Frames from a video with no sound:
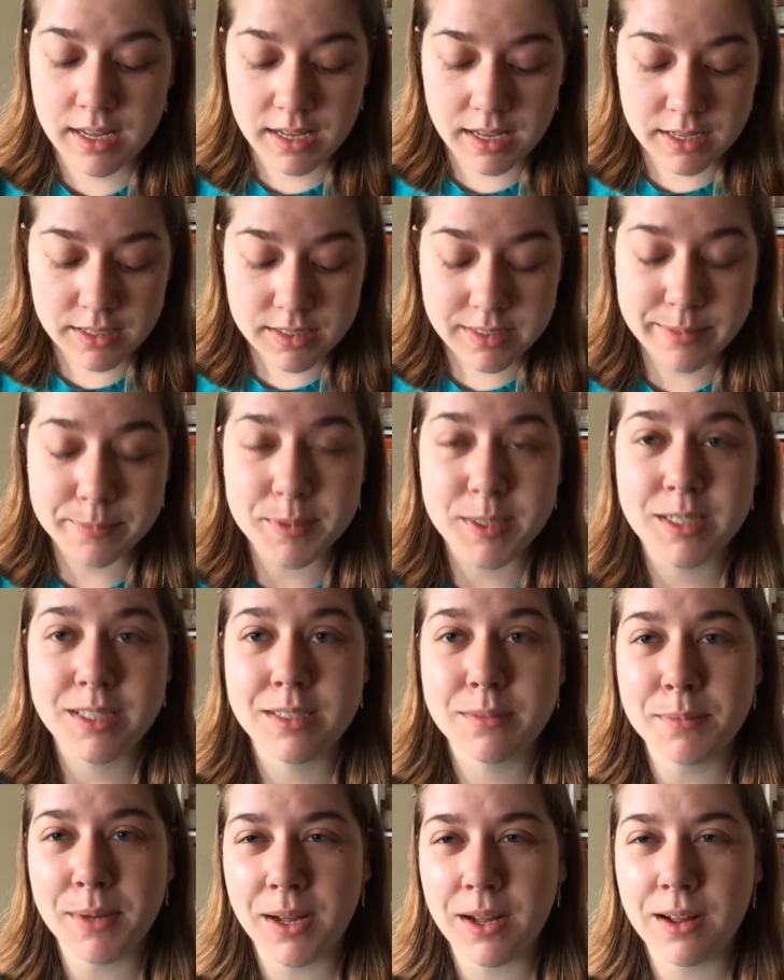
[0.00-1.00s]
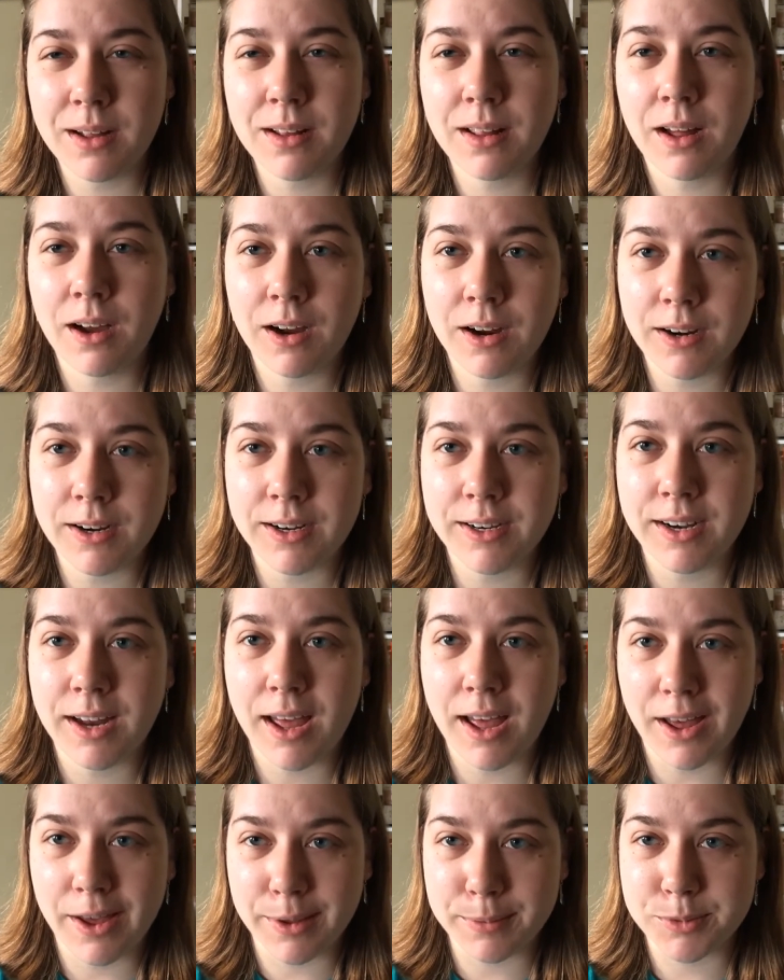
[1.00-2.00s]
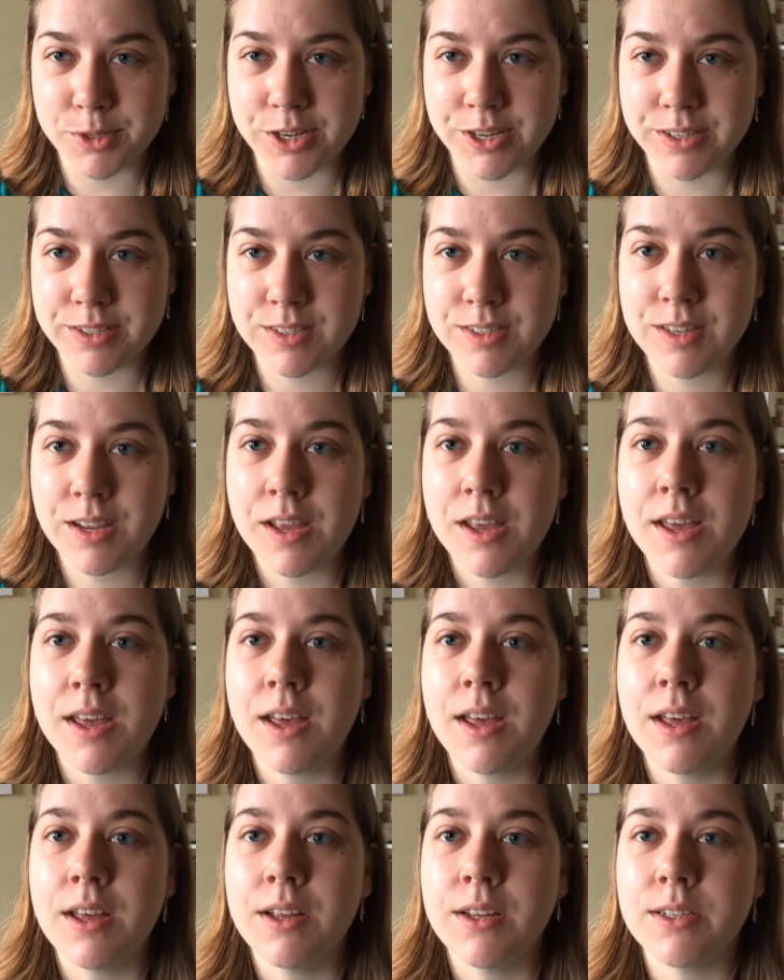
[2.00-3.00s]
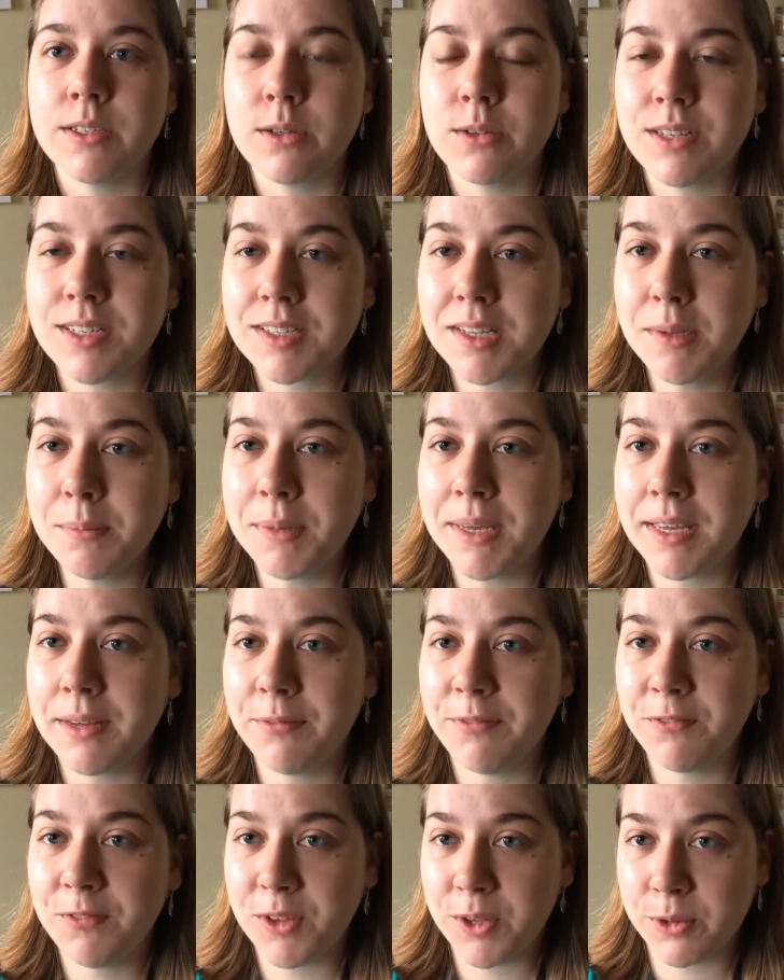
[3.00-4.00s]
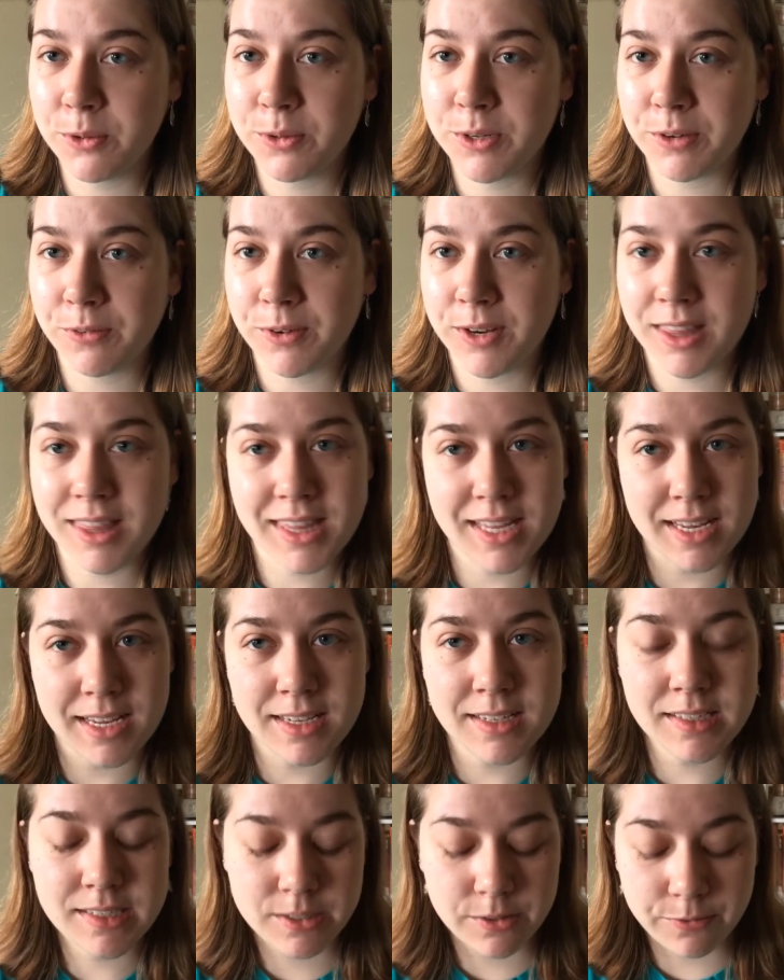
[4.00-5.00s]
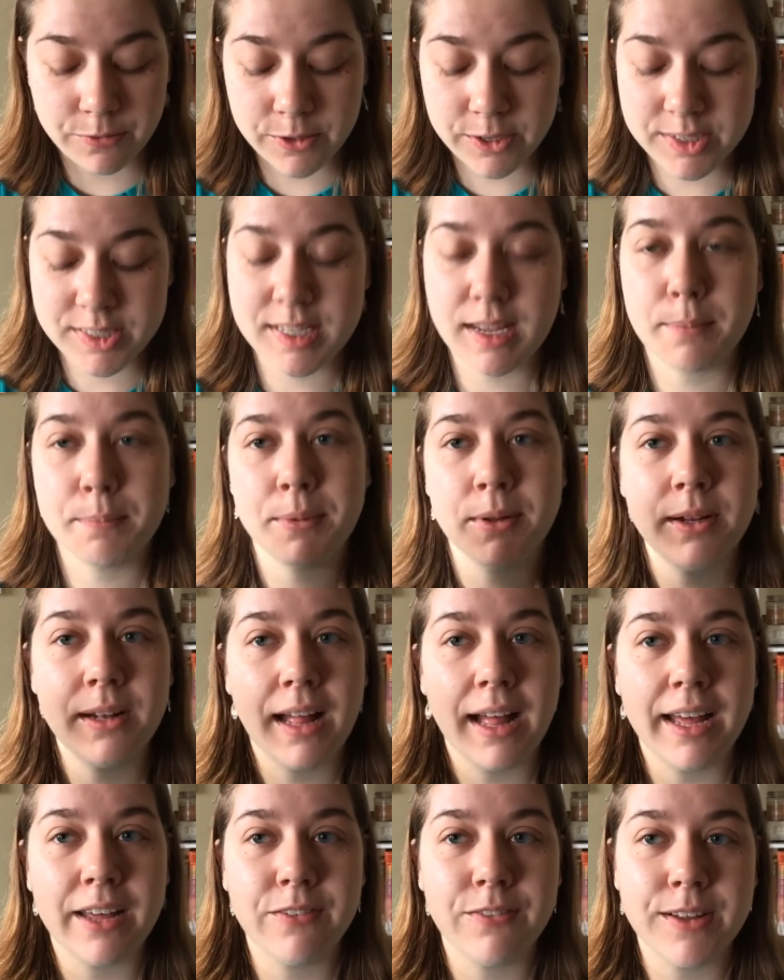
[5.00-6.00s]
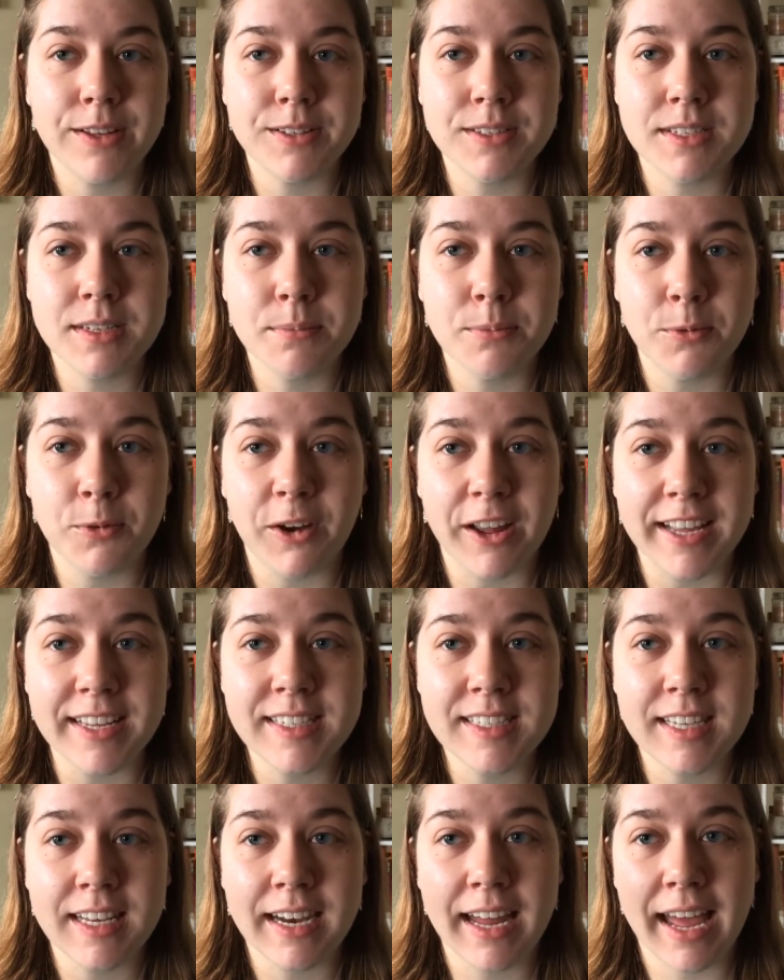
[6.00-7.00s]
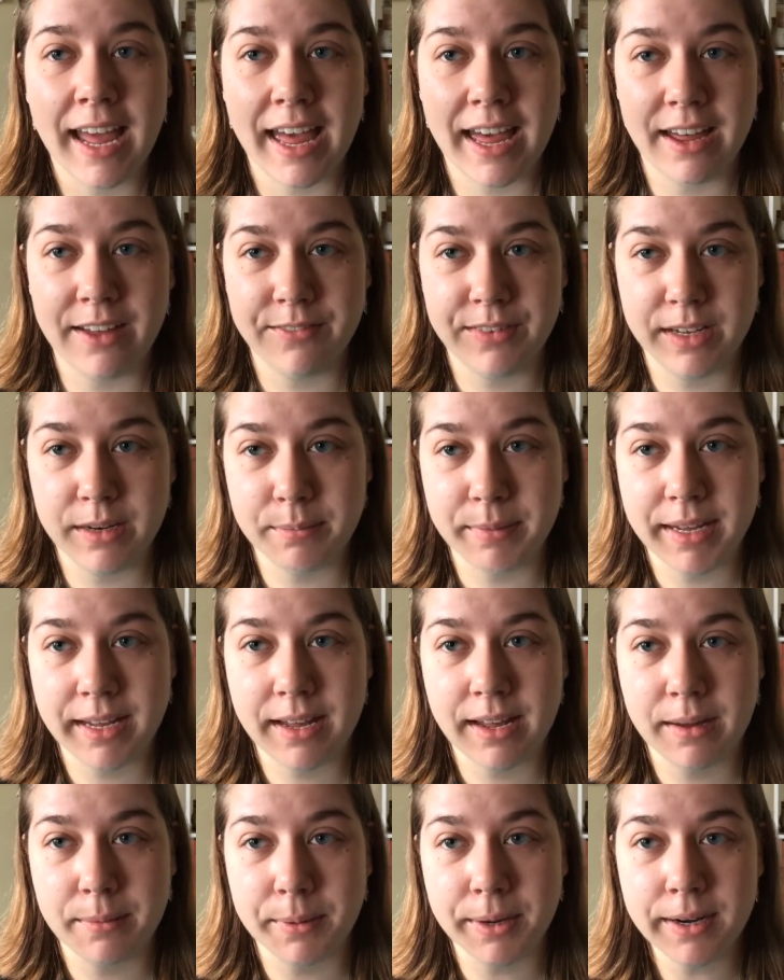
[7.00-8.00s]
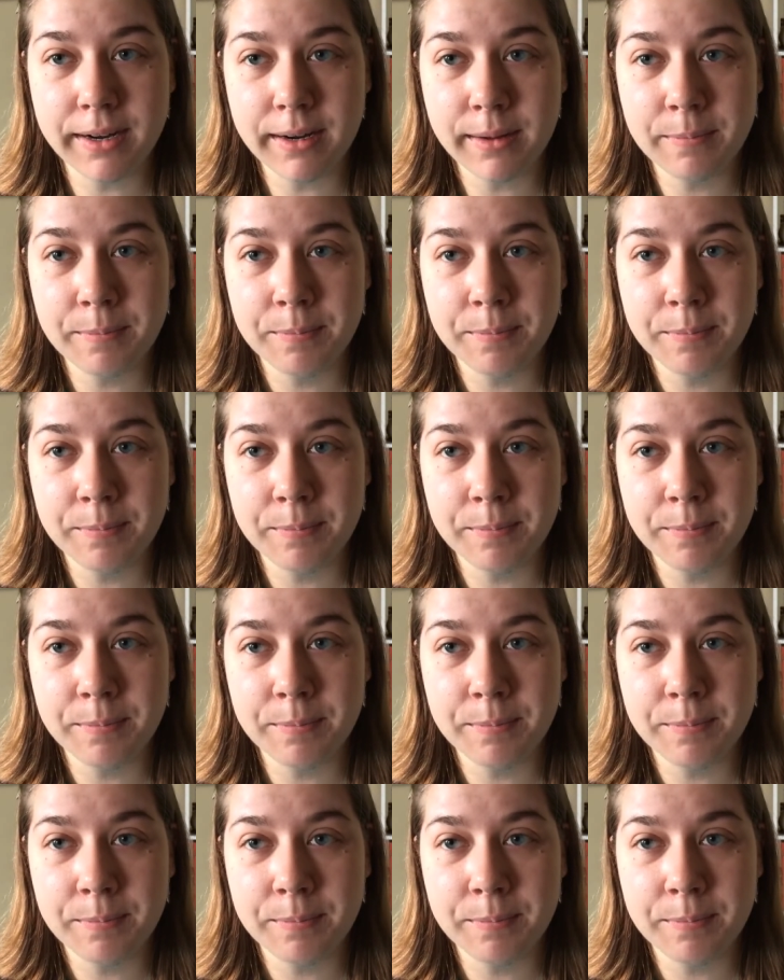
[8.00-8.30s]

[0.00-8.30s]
some small hard objects. So this can be a few different things. So for example, I found some rice that I have in my cupboard.